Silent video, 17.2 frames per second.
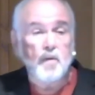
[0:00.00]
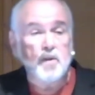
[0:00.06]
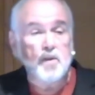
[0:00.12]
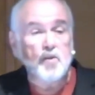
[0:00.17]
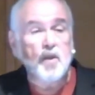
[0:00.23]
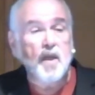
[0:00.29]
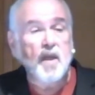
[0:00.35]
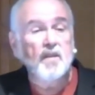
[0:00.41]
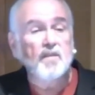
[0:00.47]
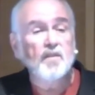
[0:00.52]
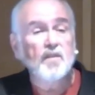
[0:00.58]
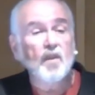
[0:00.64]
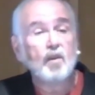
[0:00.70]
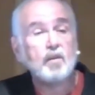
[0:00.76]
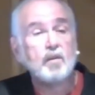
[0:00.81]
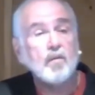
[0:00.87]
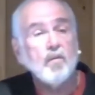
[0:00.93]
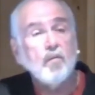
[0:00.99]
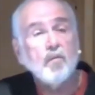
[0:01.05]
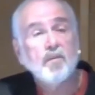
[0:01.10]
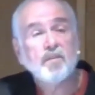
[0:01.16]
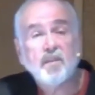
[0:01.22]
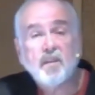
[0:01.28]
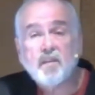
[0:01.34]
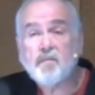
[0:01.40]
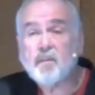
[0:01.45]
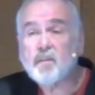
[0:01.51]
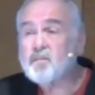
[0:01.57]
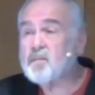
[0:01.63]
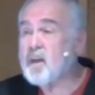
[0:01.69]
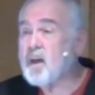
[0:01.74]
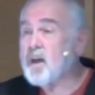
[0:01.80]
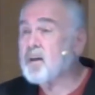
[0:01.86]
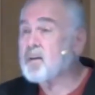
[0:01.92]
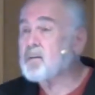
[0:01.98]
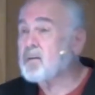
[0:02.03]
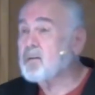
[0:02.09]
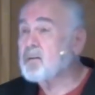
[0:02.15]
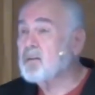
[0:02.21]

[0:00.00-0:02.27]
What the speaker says: You can't start on the receiving side